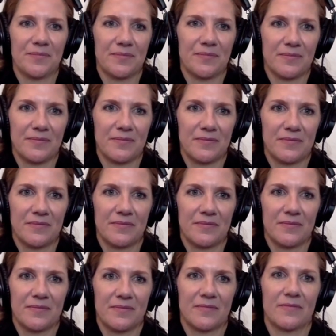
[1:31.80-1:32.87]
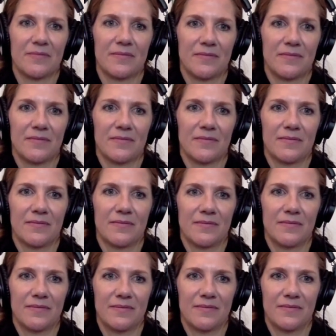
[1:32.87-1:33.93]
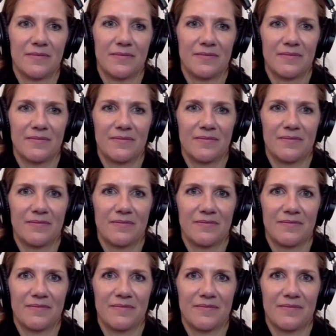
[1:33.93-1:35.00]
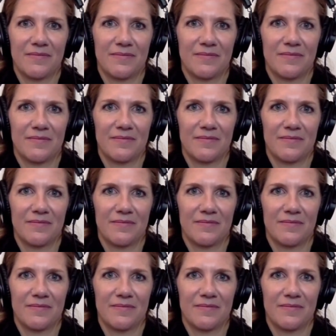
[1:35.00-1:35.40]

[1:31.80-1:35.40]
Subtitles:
This person isn't speaking.